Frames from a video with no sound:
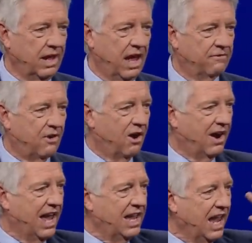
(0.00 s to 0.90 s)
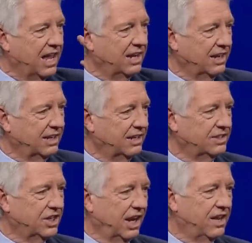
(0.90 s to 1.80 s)

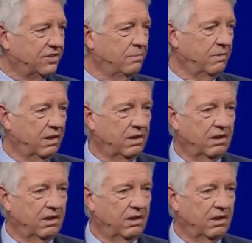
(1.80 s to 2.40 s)
F-R-A-N-G-E-L-I-S-M.